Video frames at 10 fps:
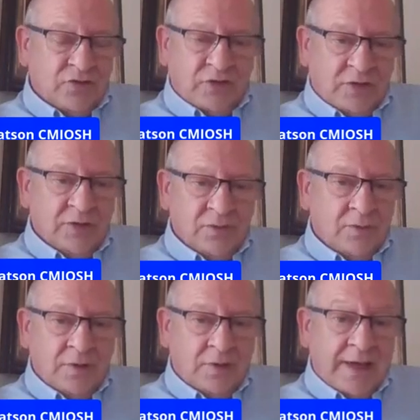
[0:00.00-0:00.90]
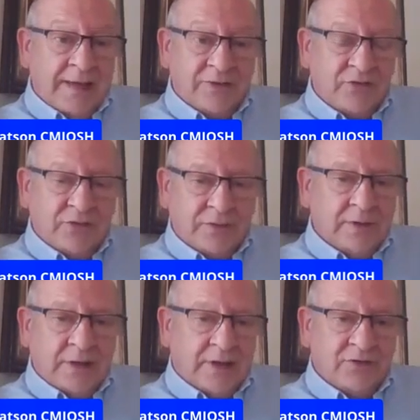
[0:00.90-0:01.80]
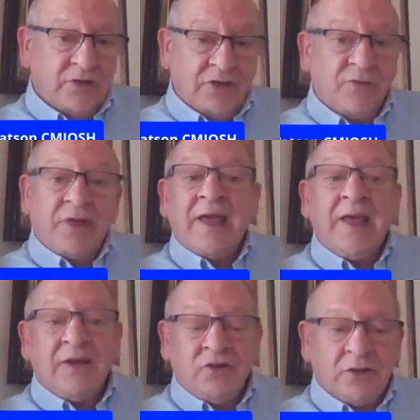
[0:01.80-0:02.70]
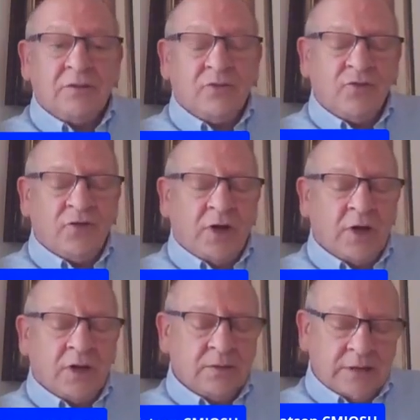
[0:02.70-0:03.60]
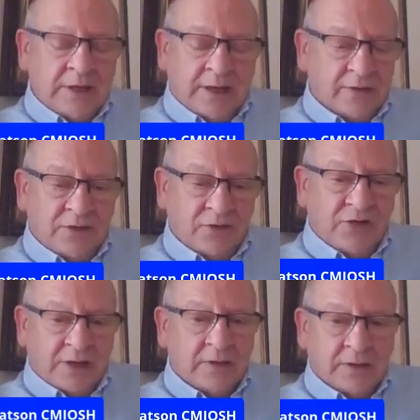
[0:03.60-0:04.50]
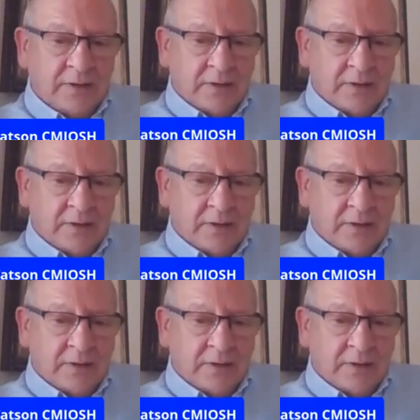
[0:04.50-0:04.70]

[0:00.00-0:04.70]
to get certification for the standard.